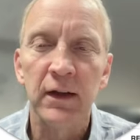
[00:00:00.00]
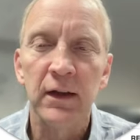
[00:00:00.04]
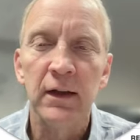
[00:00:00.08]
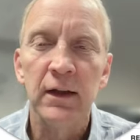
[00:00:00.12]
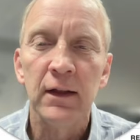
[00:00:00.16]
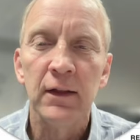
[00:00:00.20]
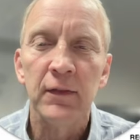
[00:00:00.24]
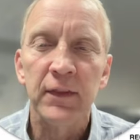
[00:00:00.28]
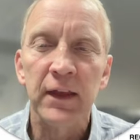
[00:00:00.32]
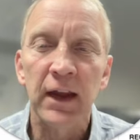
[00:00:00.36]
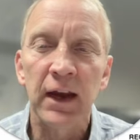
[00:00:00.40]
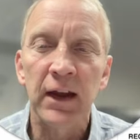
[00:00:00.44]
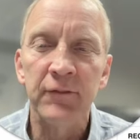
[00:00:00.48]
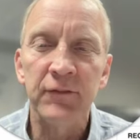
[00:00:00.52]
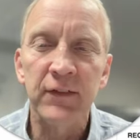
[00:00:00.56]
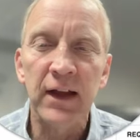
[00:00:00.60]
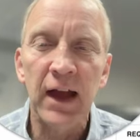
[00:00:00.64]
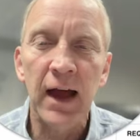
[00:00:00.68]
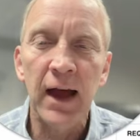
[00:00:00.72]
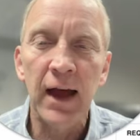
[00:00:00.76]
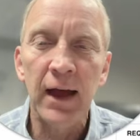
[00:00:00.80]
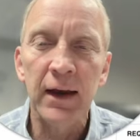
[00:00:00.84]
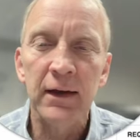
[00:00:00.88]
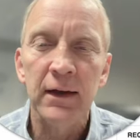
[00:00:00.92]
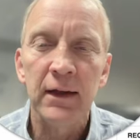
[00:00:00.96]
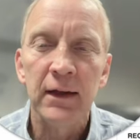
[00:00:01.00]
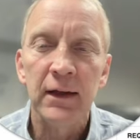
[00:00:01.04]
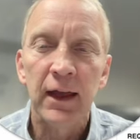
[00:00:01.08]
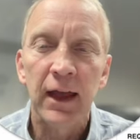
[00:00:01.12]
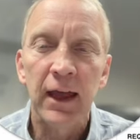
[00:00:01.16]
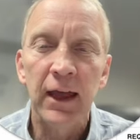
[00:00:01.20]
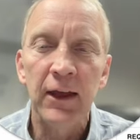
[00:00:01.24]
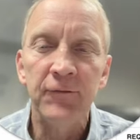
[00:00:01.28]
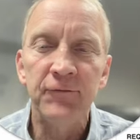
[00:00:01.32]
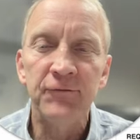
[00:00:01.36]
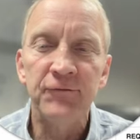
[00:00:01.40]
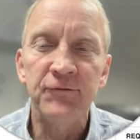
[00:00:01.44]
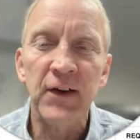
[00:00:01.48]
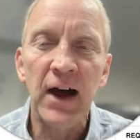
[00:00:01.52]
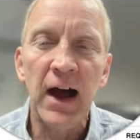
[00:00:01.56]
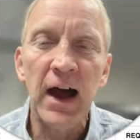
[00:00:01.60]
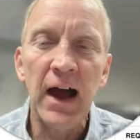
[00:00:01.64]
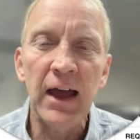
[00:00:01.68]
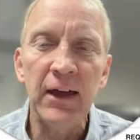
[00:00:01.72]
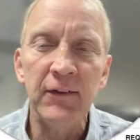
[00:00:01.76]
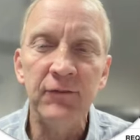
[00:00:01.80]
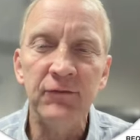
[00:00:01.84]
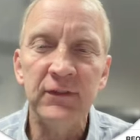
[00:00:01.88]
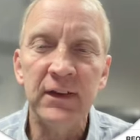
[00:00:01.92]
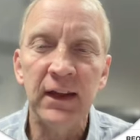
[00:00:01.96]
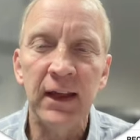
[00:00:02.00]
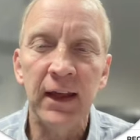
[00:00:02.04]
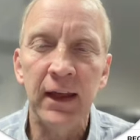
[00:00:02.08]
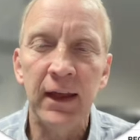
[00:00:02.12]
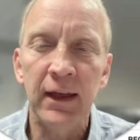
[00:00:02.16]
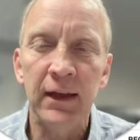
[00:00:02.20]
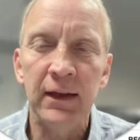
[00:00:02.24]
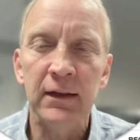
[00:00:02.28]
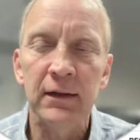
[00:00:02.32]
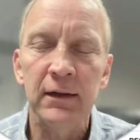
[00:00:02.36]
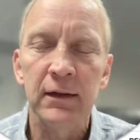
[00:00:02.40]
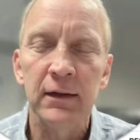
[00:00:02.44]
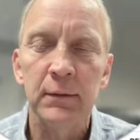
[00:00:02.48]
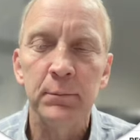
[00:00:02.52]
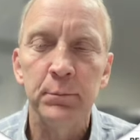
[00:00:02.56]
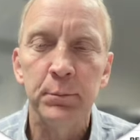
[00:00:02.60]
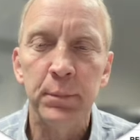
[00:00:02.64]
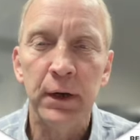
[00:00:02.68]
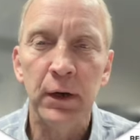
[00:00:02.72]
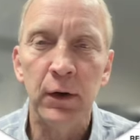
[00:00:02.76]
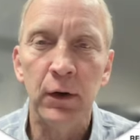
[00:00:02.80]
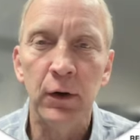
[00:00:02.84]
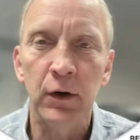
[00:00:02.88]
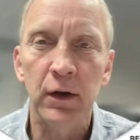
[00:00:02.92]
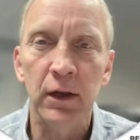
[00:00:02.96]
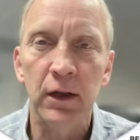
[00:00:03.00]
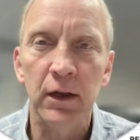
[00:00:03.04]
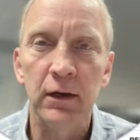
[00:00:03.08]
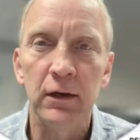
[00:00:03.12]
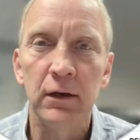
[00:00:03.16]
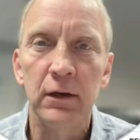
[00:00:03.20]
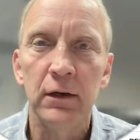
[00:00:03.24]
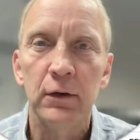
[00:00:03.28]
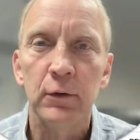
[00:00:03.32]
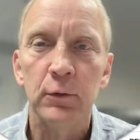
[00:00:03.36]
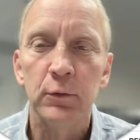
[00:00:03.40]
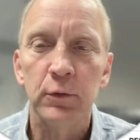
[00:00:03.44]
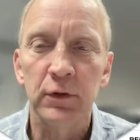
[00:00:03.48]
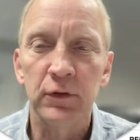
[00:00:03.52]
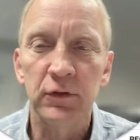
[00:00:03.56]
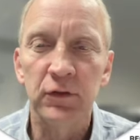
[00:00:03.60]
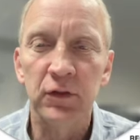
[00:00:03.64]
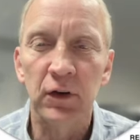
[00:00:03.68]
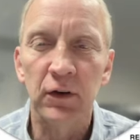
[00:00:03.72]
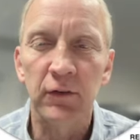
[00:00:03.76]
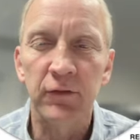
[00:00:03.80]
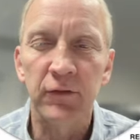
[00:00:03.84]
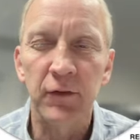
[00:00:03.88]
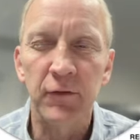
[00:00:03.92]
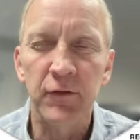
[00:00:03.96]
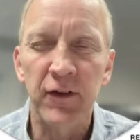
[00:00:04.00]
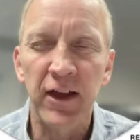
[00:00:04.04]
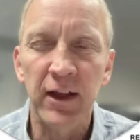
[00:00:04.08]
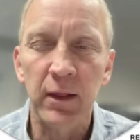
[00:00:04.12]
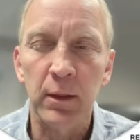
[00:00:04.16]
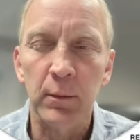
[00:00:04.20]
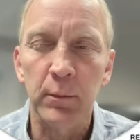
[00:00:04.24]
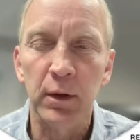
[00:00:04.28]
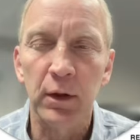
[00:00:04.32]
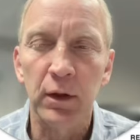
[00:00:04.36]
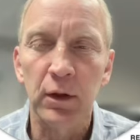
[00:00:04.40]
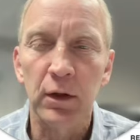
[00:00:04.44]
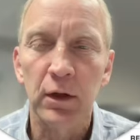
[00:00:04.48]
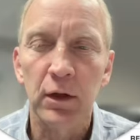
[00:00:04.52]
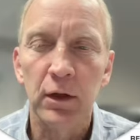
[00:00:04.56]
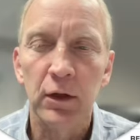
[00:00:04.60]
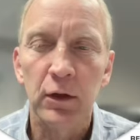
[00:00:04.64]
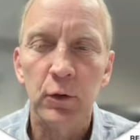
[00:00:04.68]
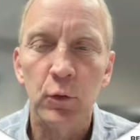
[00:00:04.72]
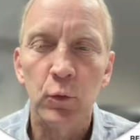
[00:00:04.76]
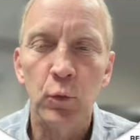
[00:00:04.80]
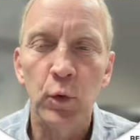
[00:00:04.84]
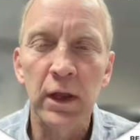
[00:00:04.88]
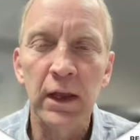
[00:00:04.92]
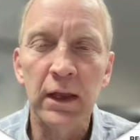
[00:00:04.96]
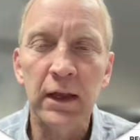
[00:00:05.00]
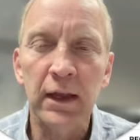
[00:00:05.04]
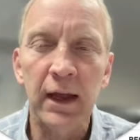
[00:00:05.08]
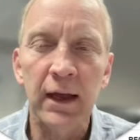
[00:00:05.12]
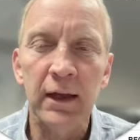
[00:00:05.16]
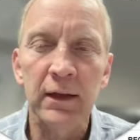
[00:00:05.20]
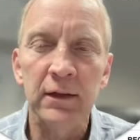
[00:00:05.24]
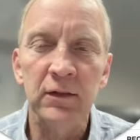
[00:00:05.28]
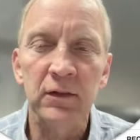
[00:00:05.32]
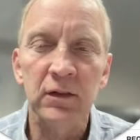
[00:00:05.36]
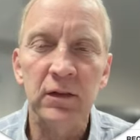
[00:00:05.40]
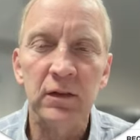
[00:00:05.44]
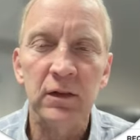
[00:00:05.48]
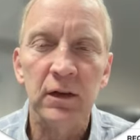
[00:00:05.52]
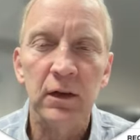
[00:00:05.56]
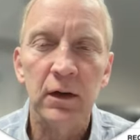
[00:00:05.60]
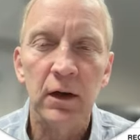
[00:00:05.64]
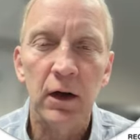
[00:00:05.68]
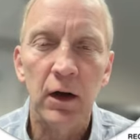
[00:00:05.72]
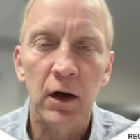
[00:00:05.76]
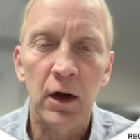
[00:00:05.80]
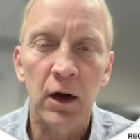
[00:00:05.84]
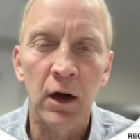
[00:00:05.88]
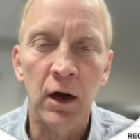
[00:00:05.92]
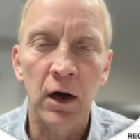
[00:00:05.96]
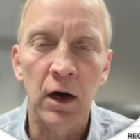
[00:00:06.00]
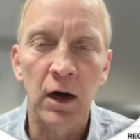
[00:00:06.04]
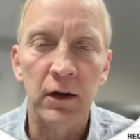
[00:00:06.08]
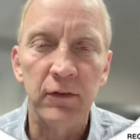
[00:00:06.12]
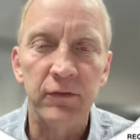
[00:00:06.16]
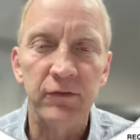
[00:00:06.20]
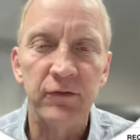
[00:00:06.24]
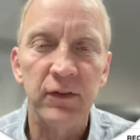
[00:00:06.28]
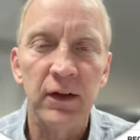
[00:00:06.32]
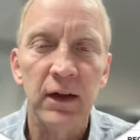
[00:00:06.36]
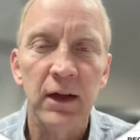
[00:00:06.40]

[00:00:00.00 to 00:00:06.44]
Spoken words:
Then I've got a 5-day period, reserve available, weekends off.